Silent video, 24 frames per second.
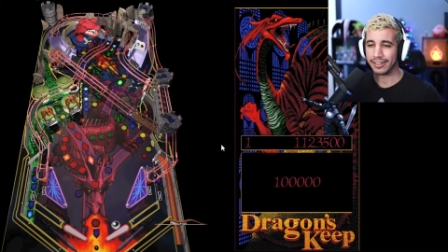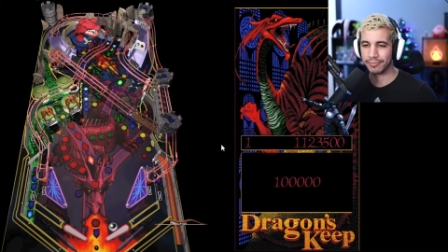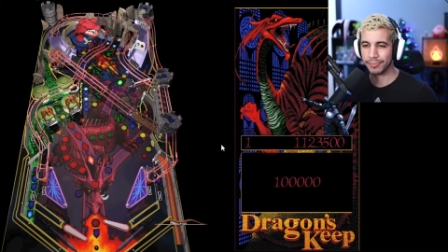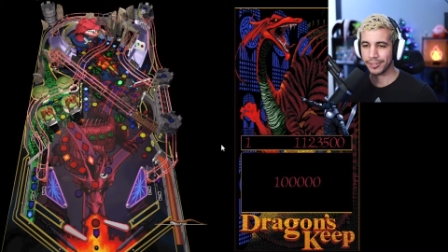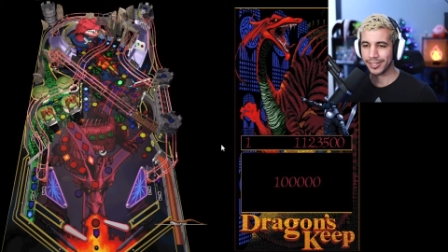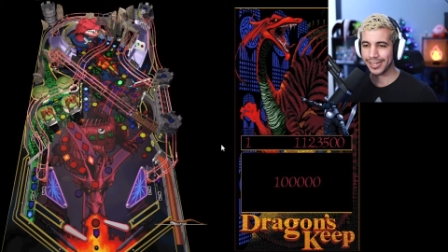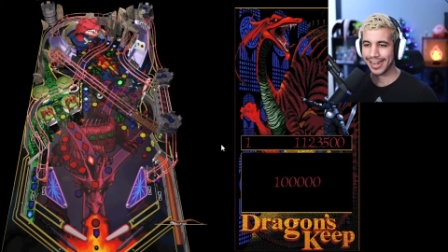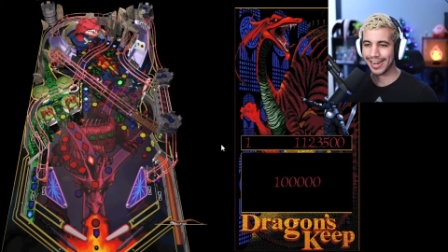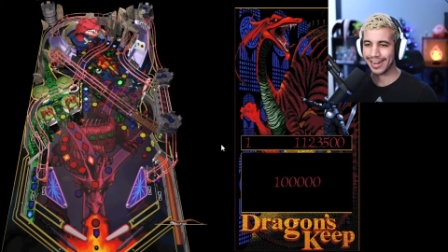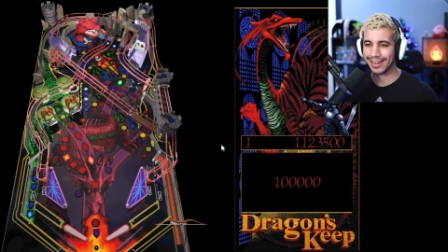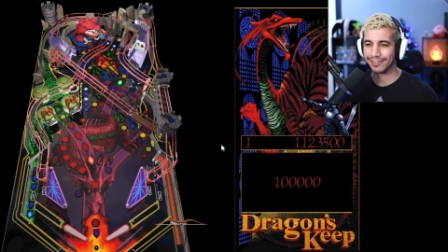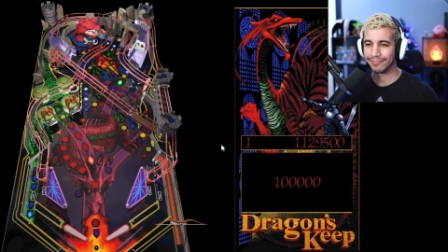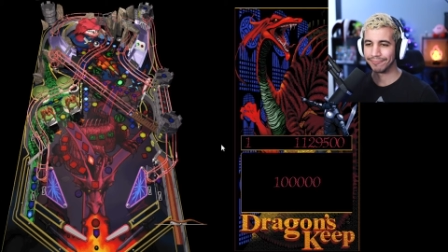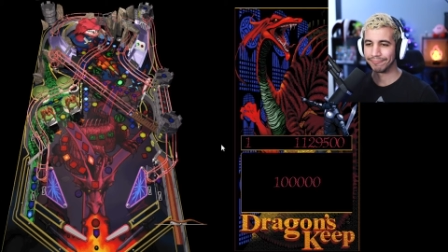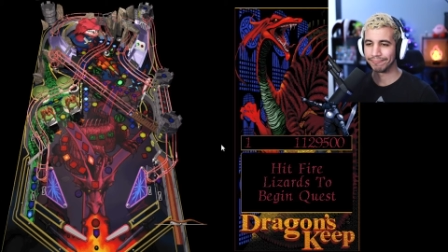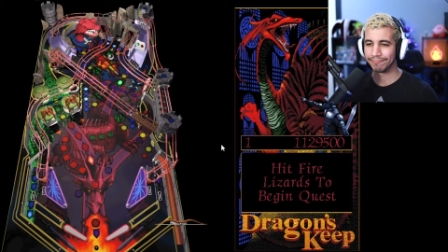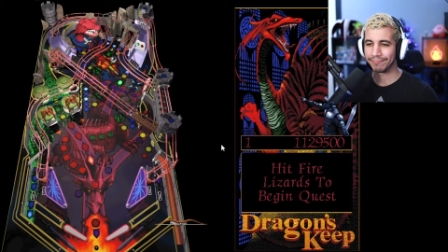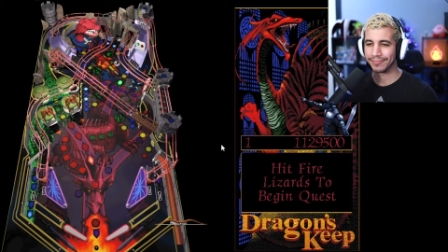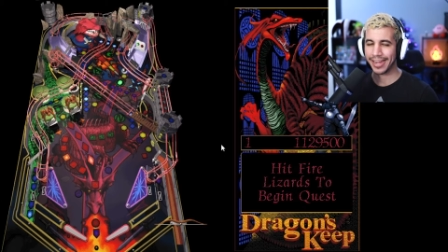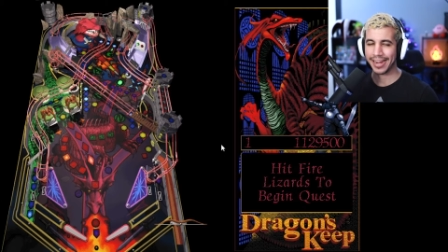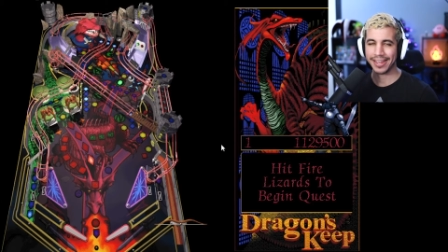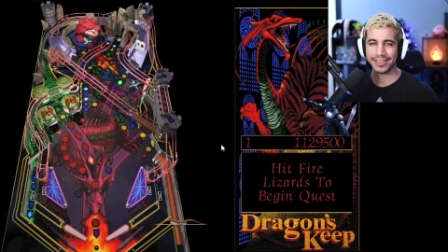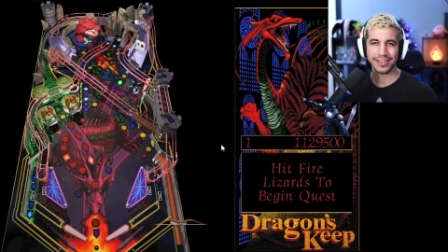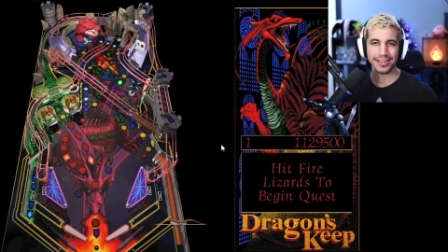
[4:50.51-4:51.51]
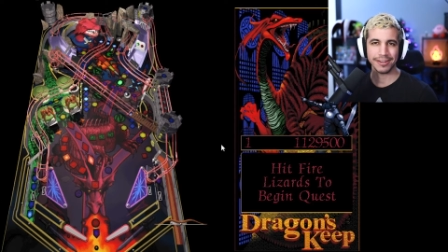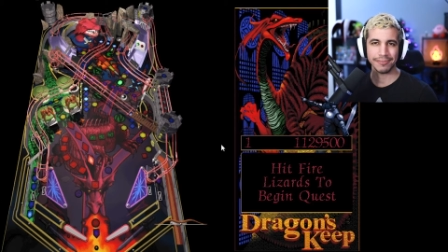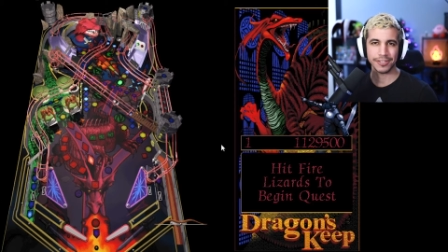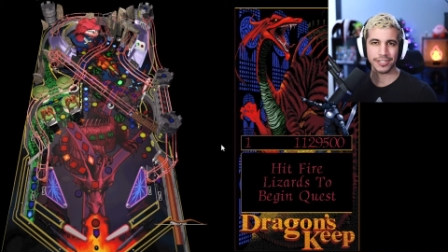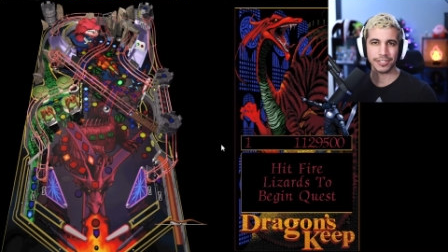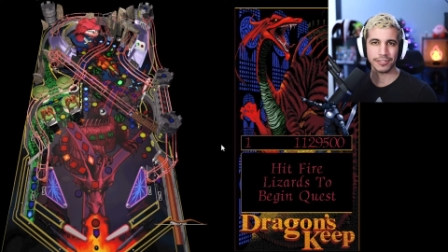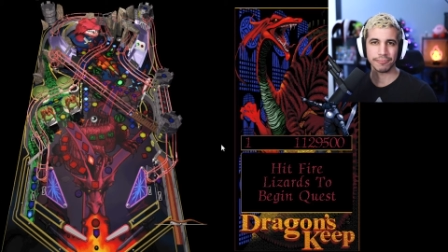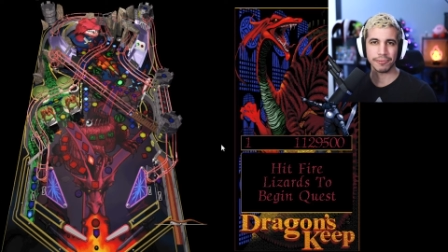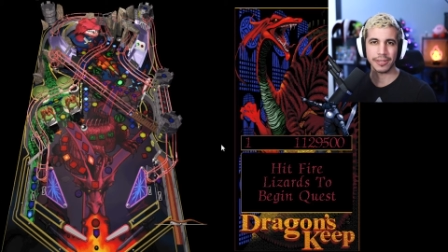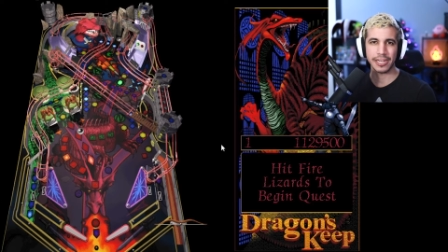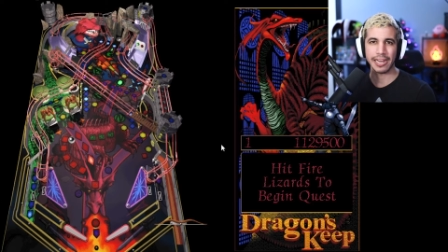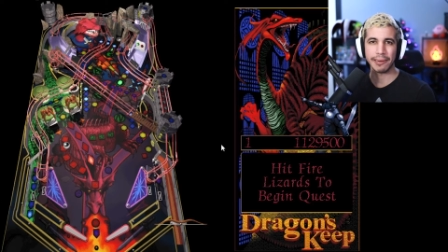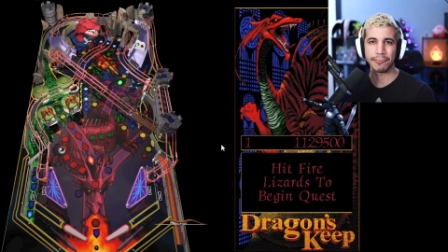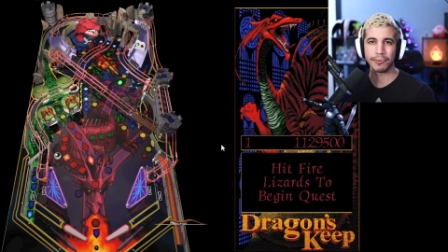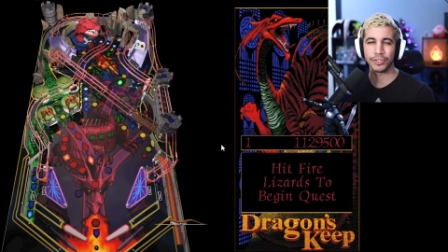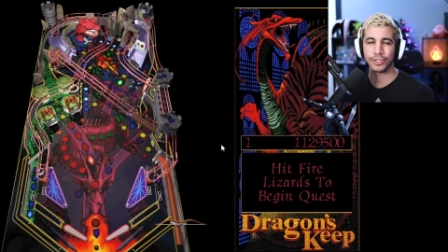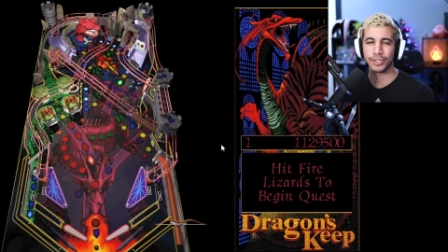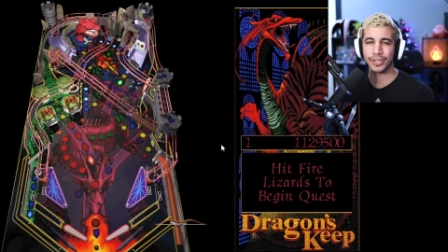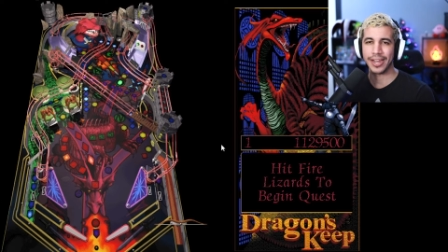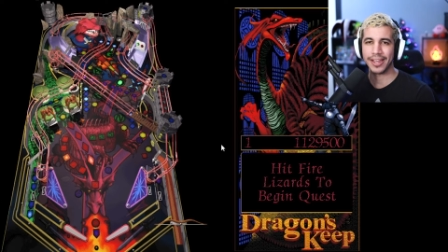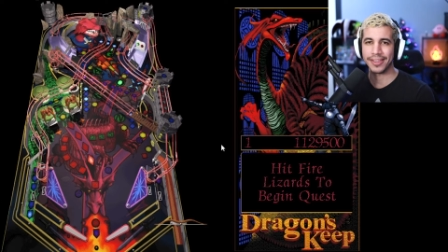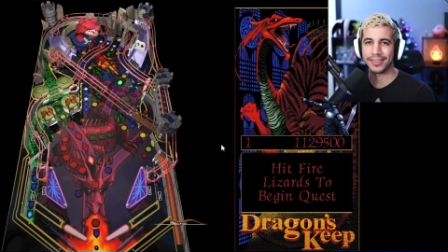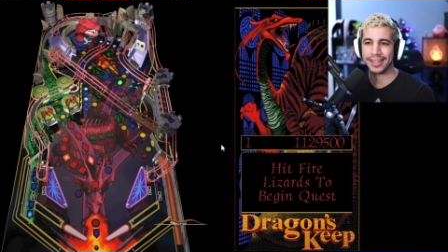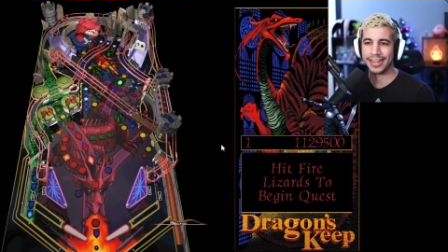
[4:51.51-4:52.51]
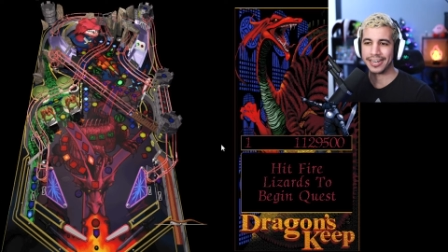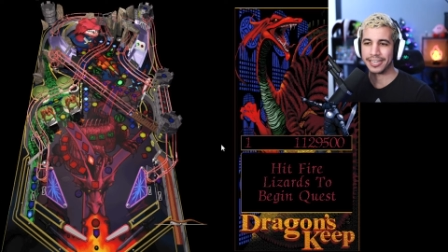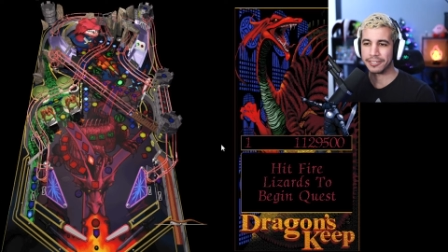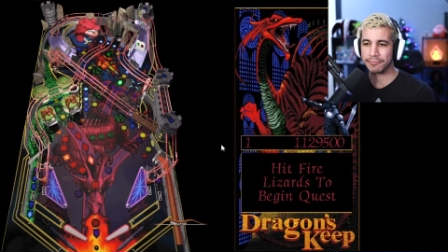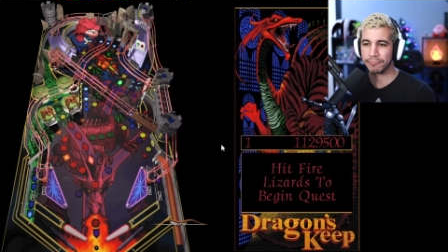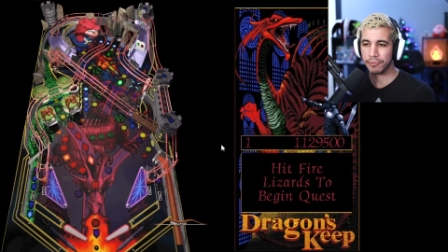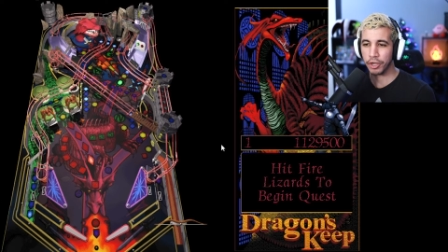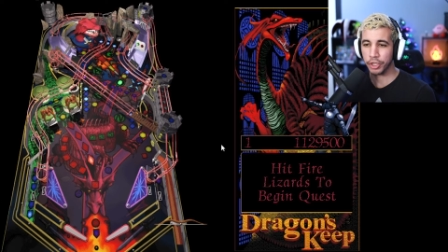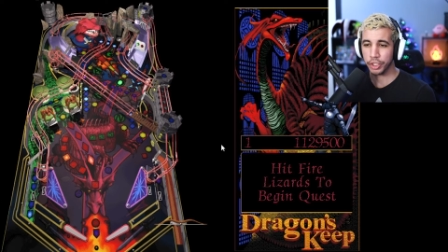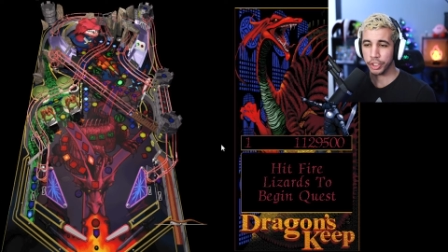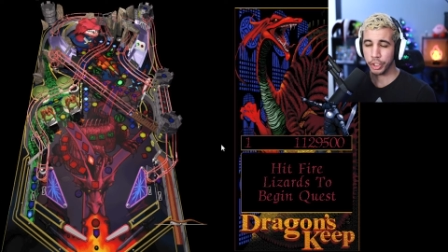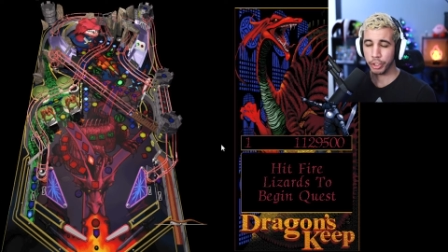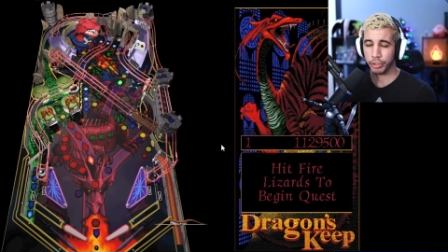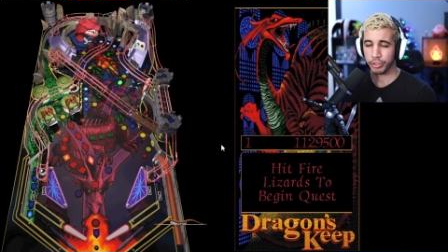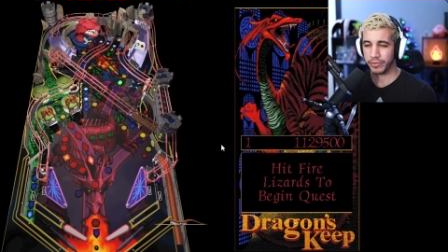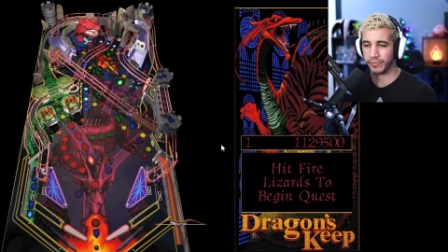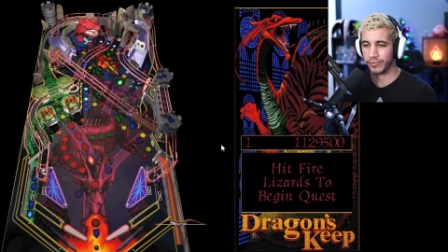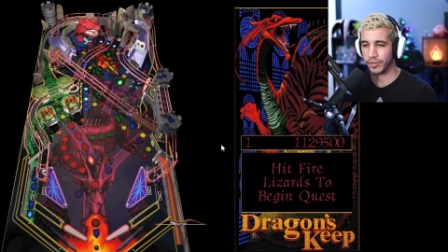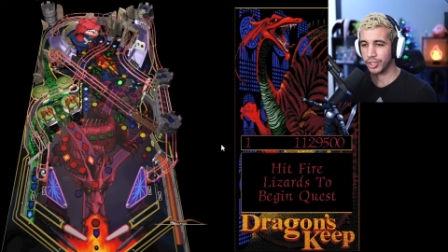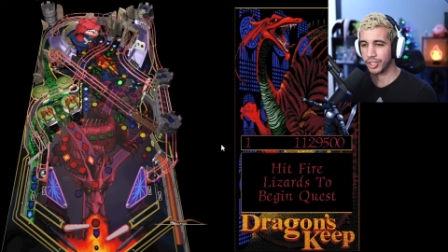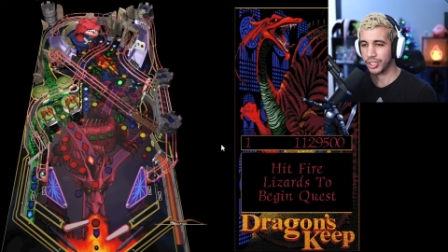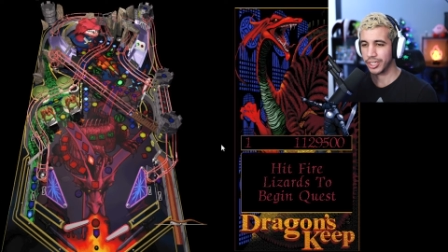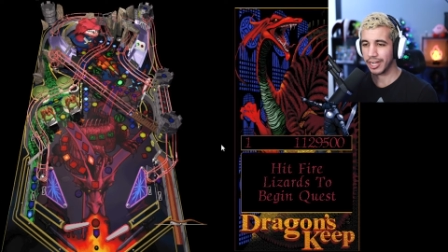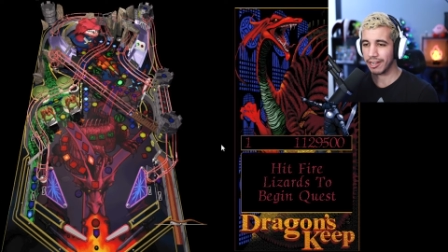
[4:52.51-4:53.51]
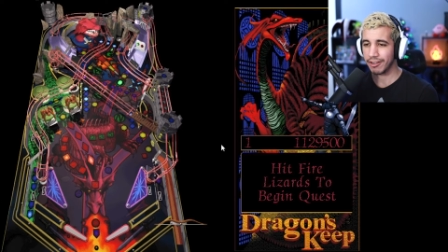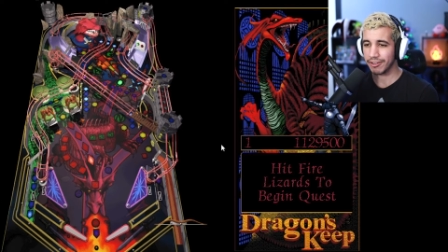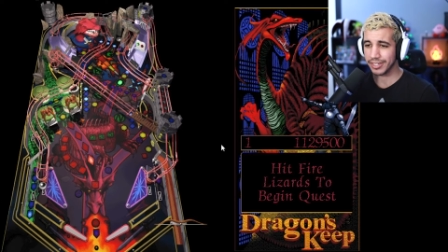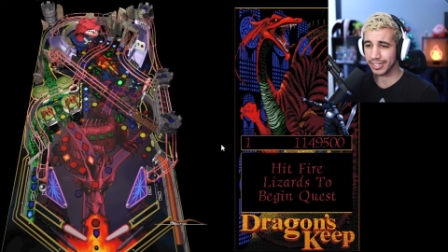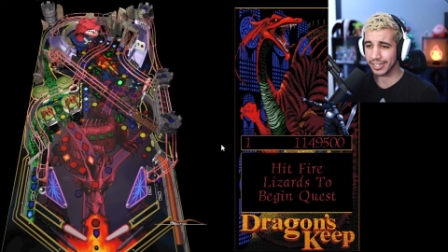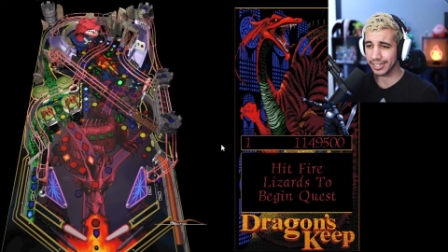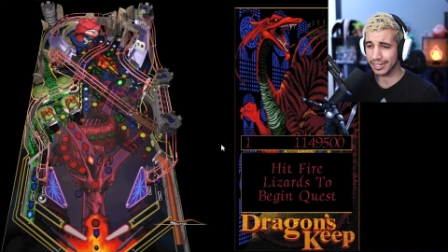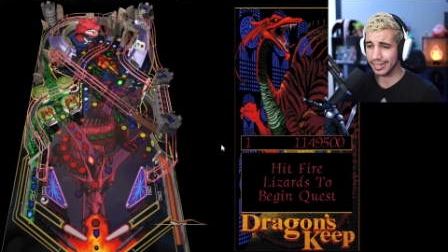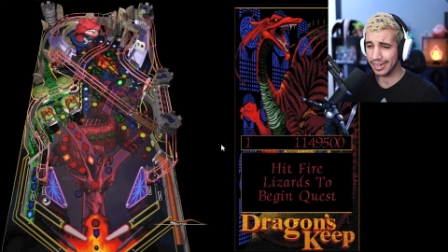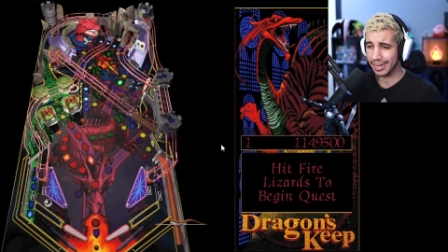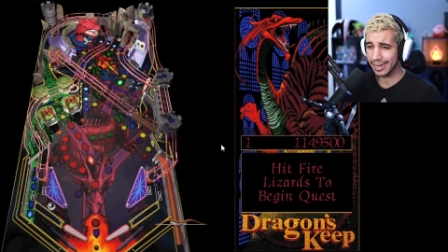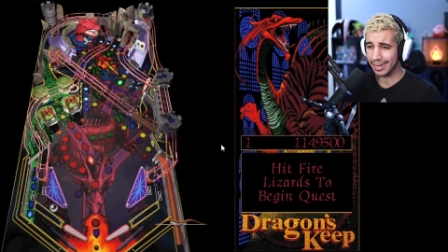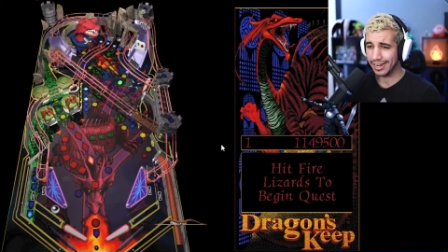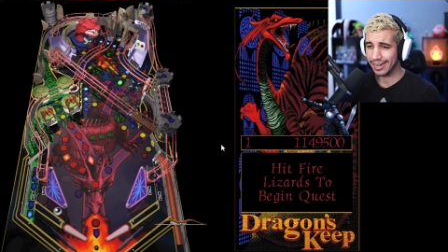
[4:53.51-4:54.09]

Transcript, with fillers: But yeah, I think just being able to get that small dose of nostalgia,